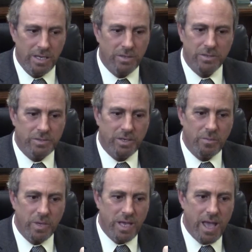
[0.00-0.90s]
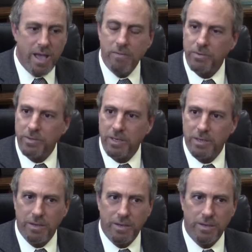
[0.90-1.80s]
We have
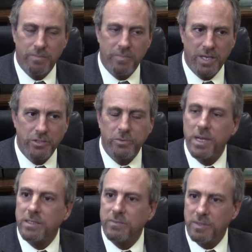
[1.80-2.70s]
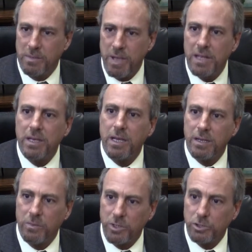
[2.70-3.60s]
a directive and a
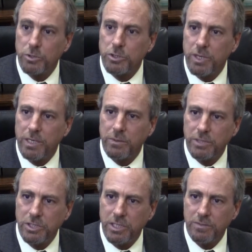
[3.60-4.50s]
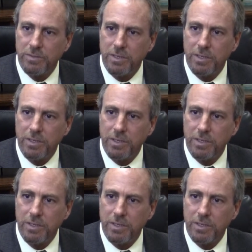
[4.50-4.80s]
mandate which we're trying to achieve.